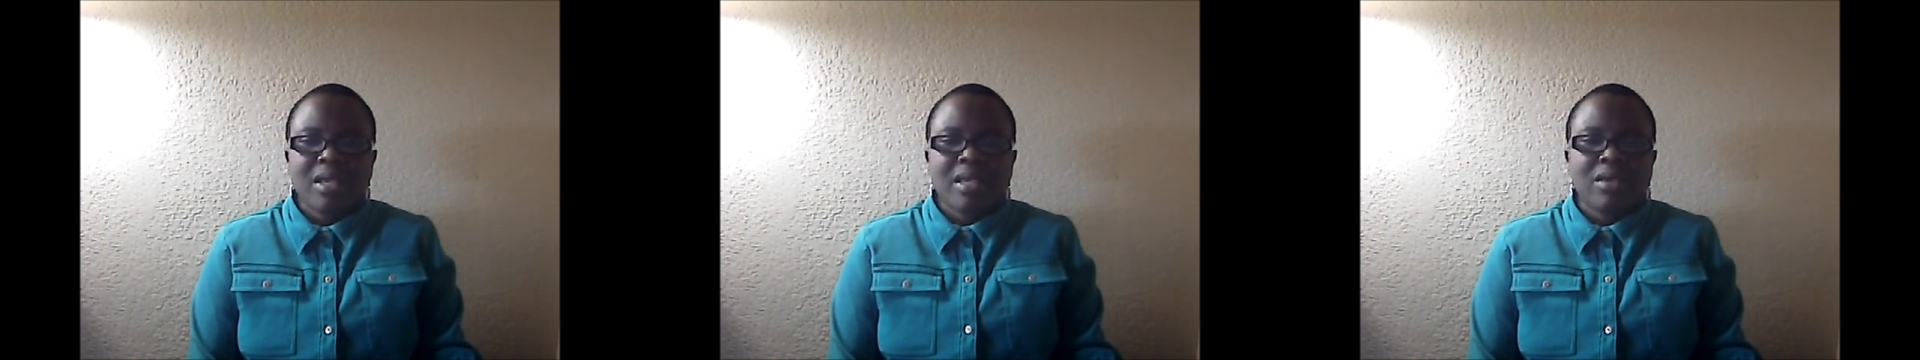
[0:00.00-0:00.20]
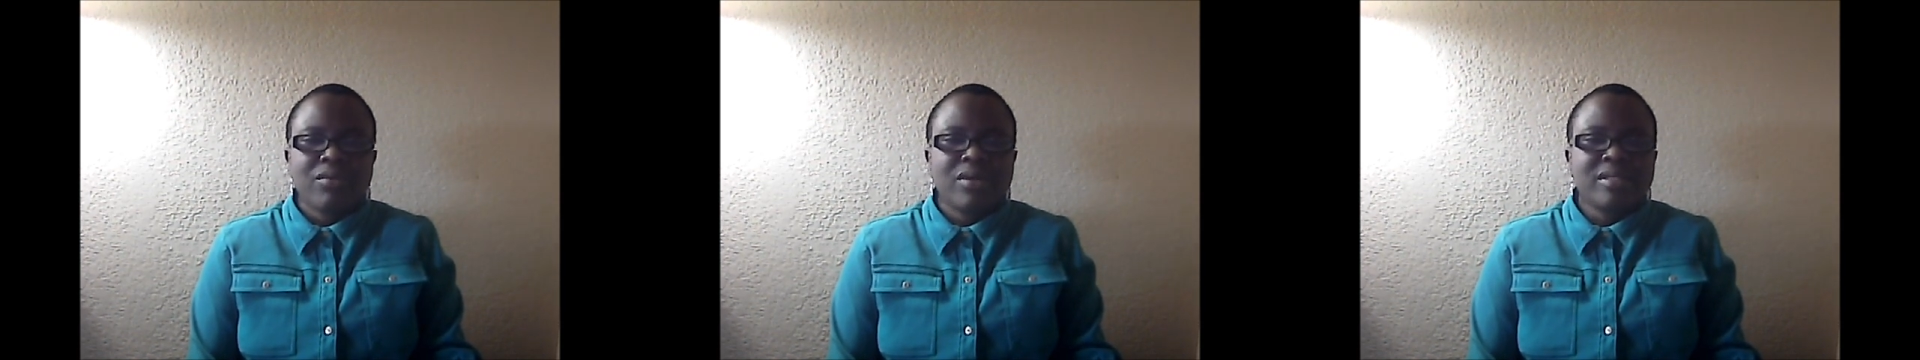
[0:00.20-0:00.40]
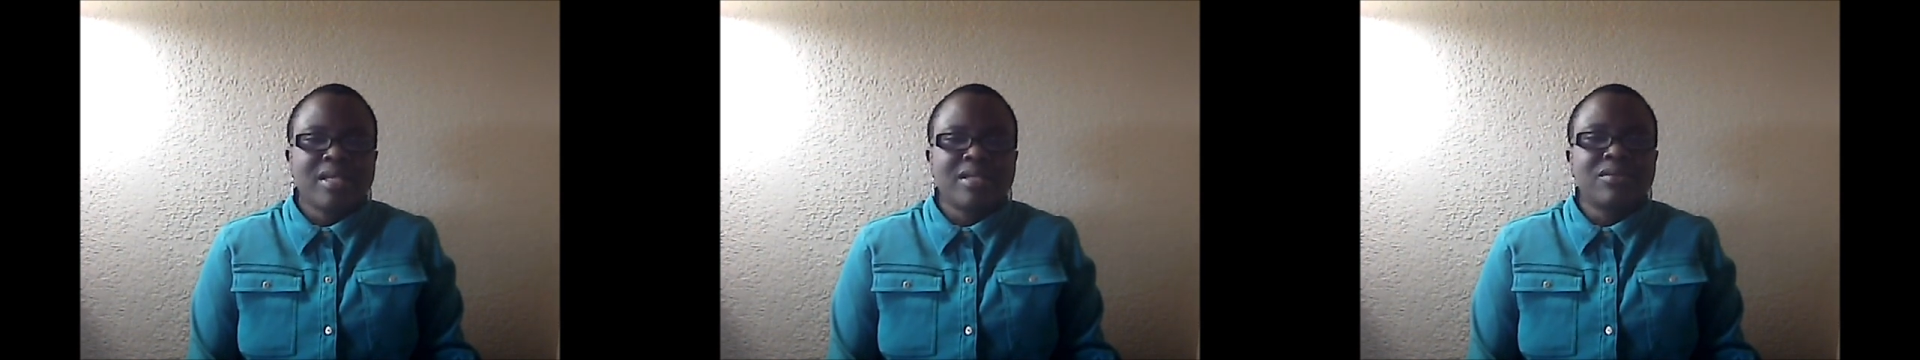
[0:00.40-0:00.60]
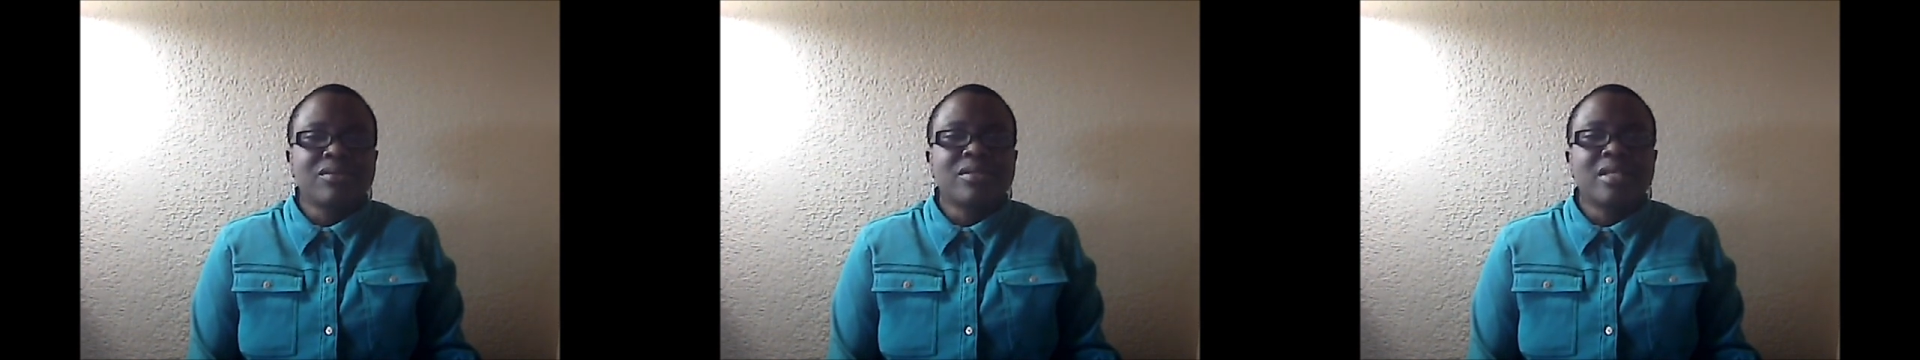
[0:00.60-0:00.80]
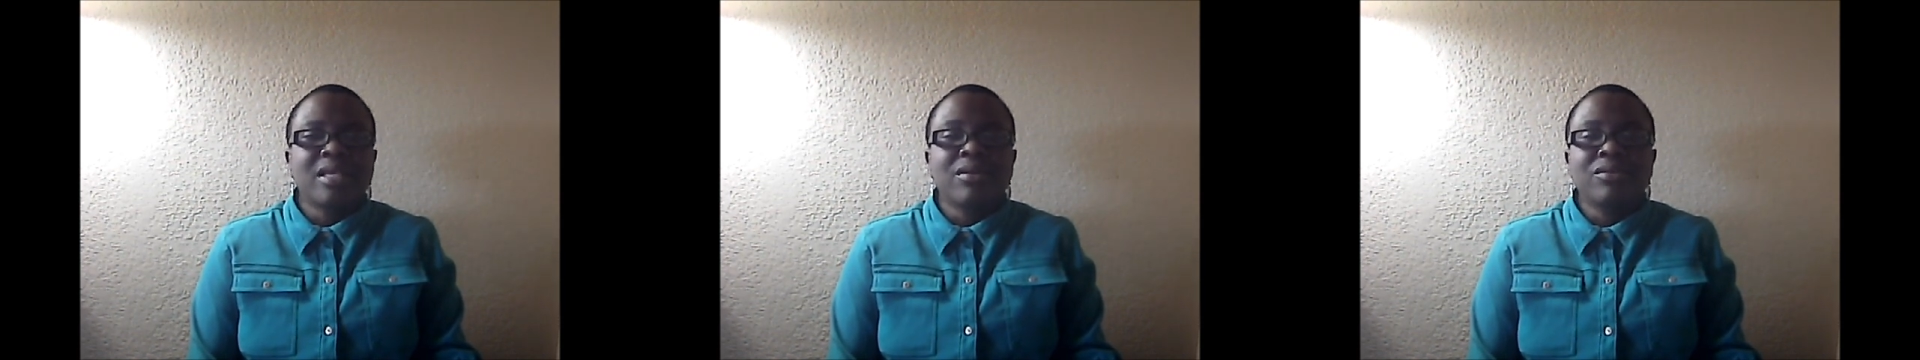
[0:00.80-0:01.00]
He wanted to
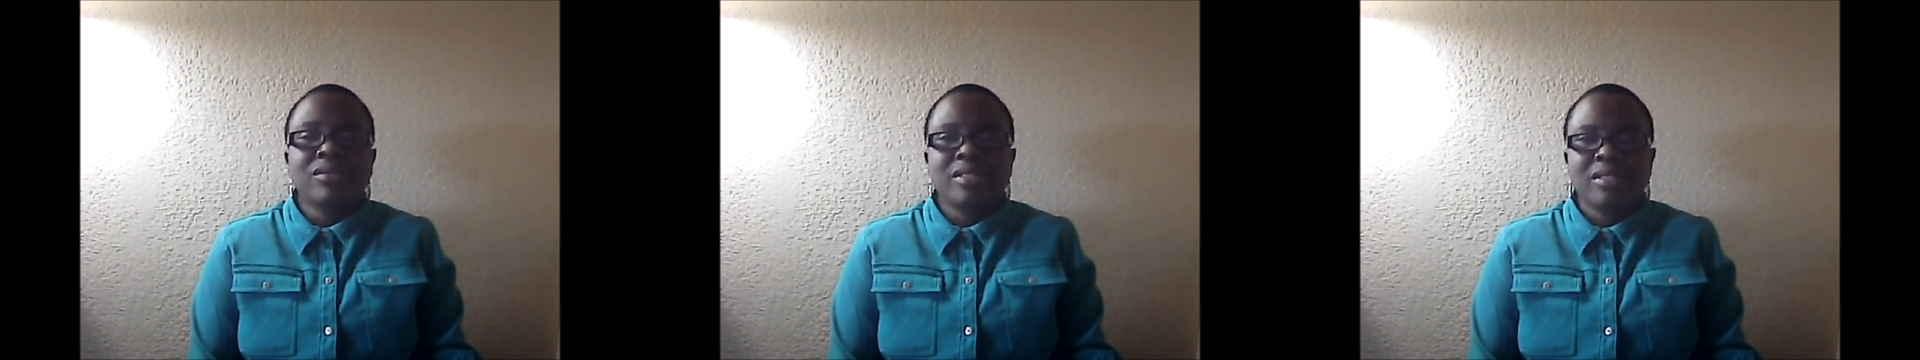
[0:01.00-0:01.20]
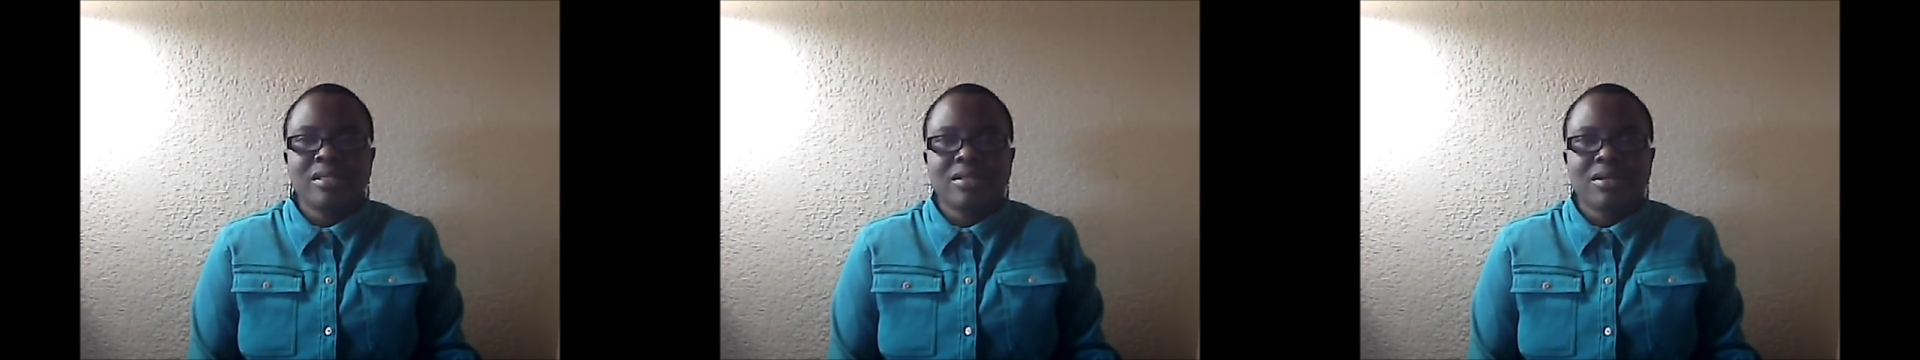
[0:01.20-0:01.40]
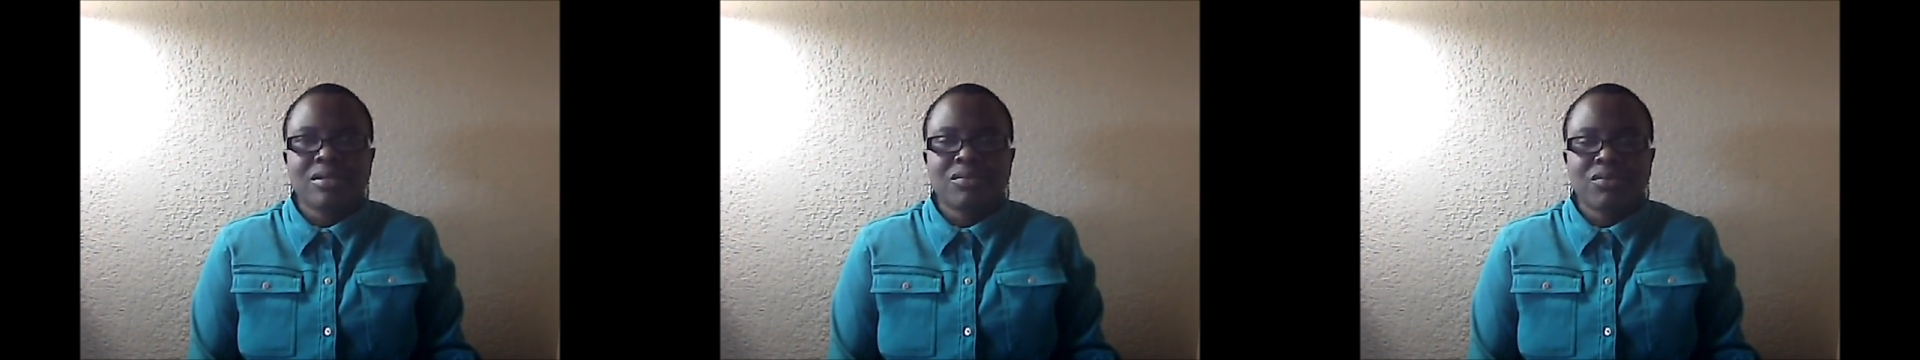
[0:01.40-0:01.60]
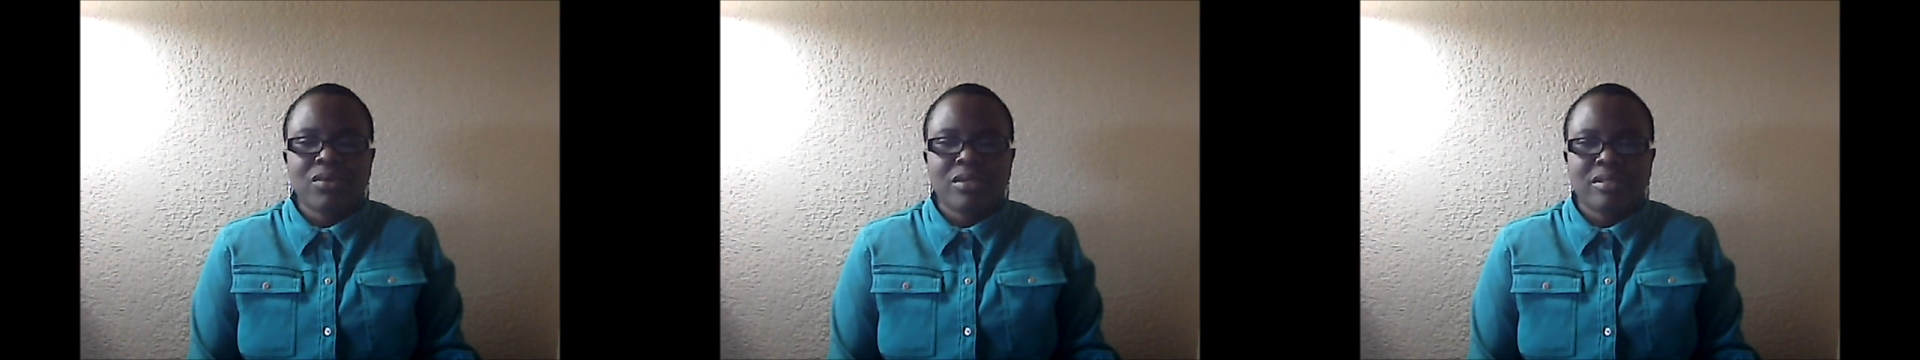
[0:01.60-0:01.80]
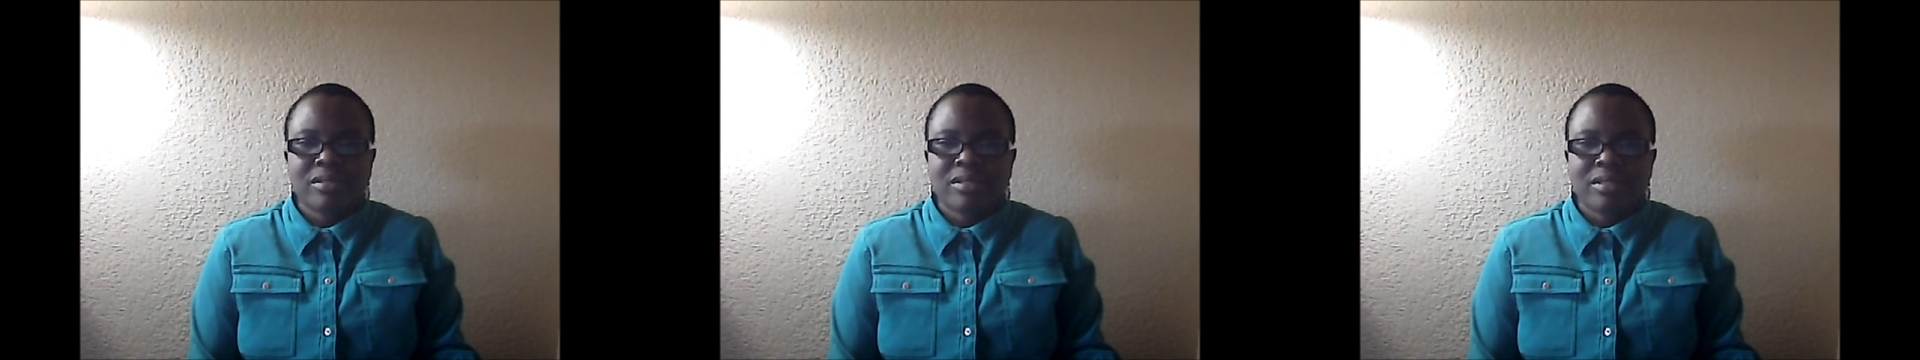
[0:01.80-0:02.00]
see who Jesus
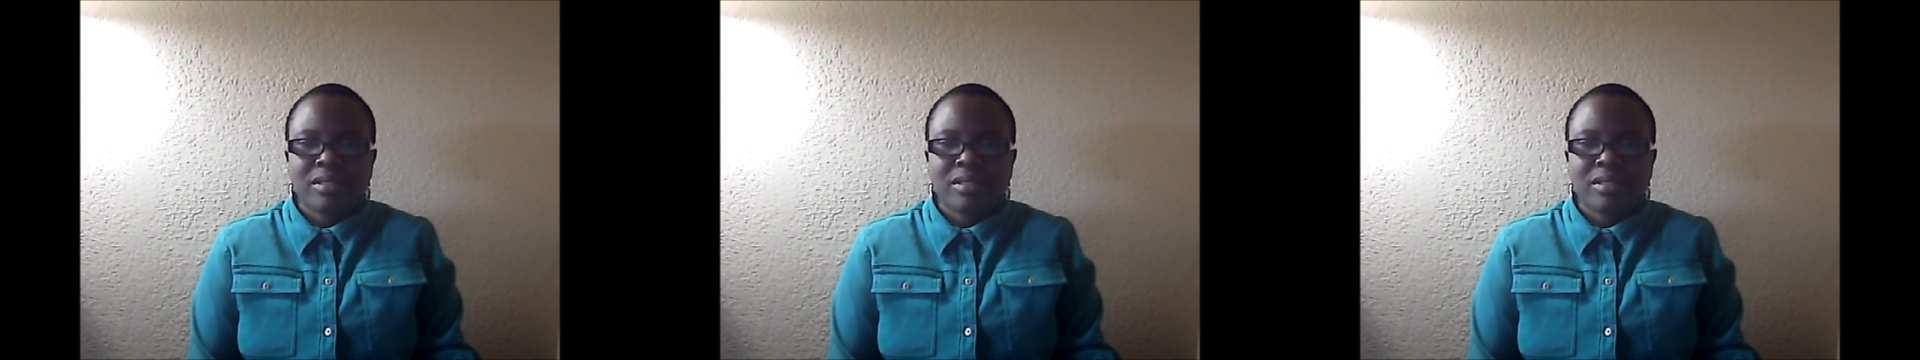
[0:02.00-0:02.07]
was.